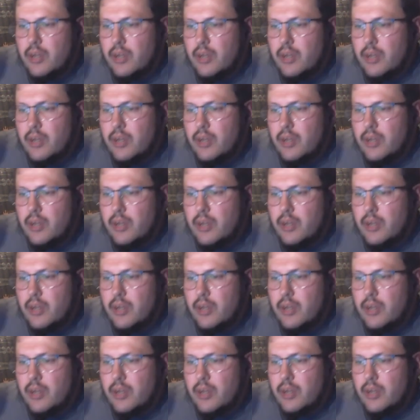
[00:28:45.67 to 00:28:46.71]
Oh, that's who I
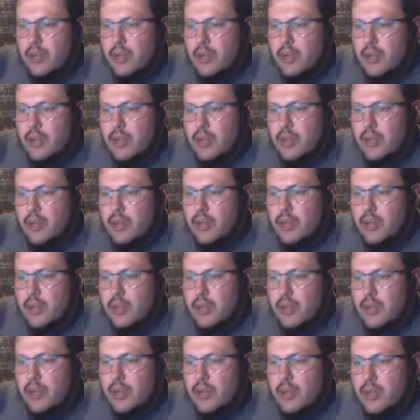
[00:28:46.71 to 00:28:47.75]
missed. Cooper Pratt
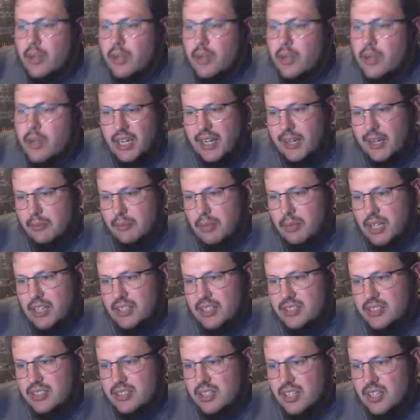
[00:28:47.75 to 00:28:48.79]
he's pretty high on my
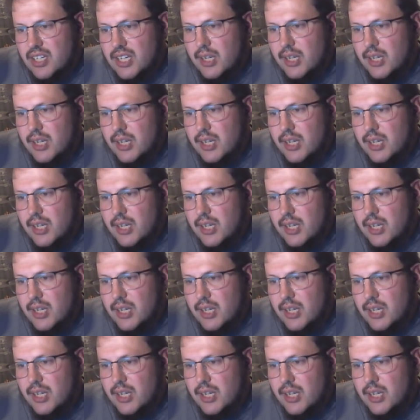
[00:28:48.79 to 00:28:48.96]
list.